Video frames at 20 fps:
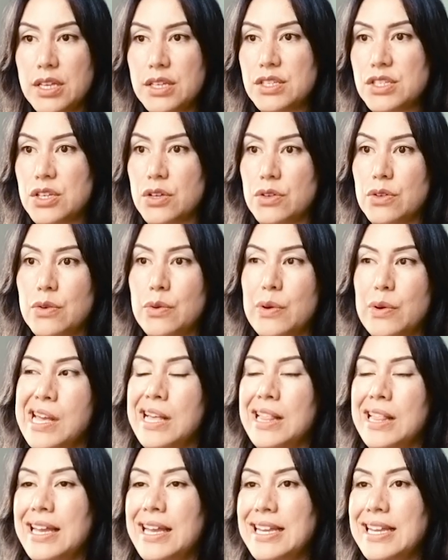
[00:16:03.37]
So
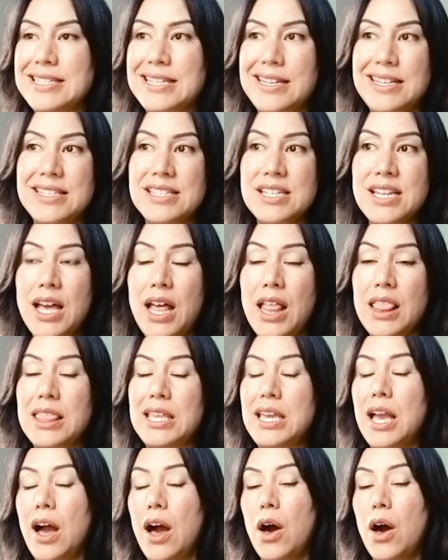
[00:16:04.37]
like I said, it's not the